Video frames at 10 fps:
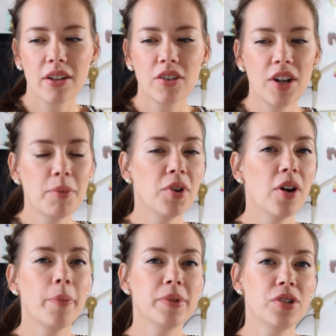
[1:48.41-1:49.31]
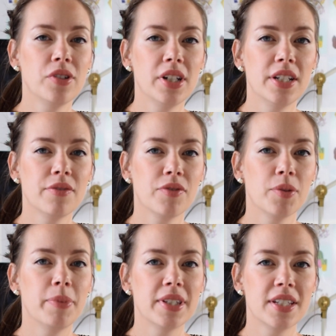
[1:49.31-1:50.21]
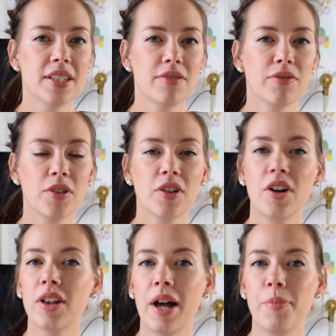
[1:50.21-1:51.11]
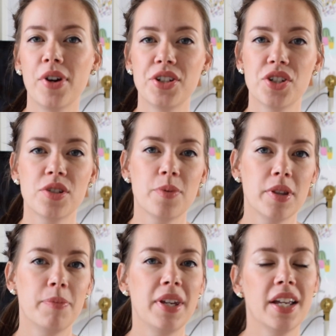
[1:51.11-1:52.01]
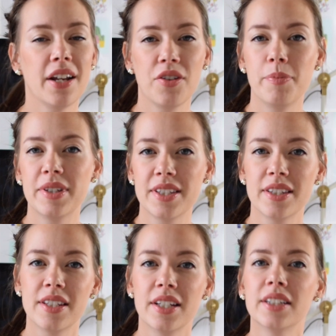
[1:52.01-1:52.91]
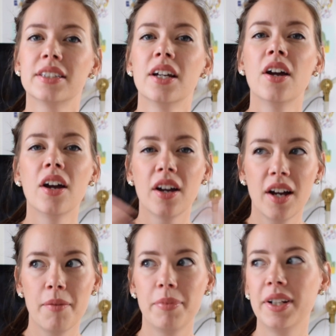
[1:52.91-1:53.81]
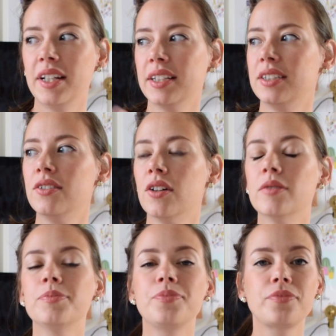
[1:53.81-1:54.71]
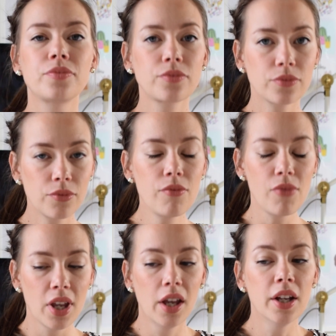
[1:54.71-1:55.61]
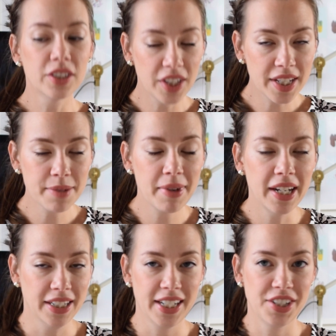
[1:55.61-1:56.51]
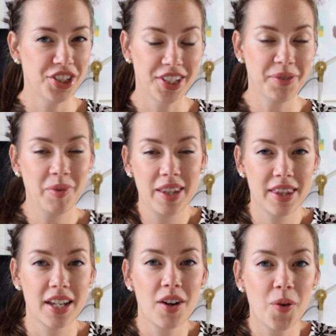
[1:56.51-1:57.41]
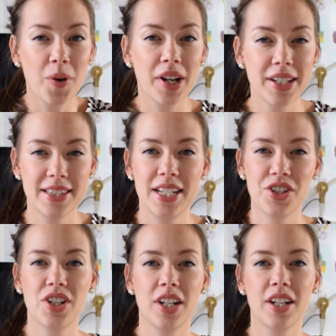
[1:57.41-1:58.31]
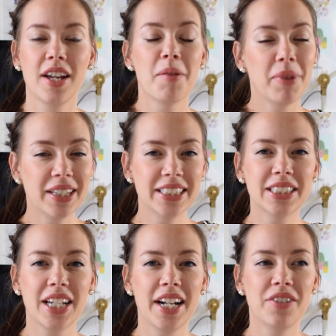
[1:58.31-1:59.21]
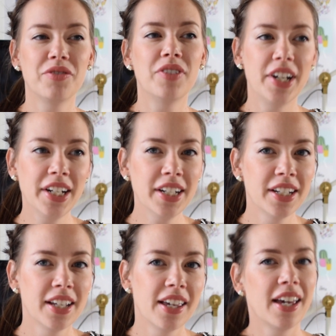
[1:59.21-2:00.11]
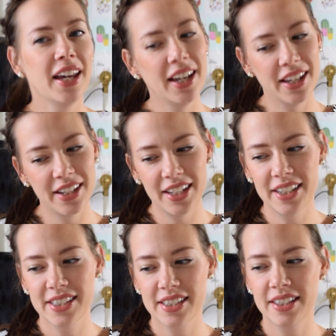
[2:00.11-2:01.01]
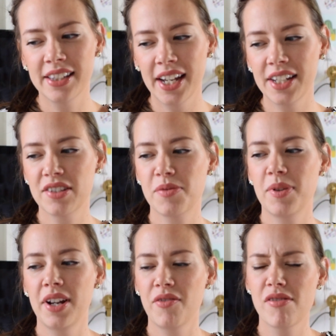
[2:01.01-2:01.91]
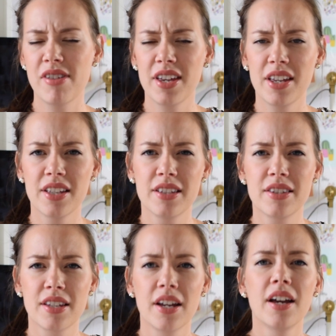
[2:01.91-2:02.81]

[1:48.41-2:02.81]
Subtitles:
create more opportunities for business, for collaborations with me and other businesses, companies, So that's my intention with organization. Plus it's kind of fun and it's nice when everything is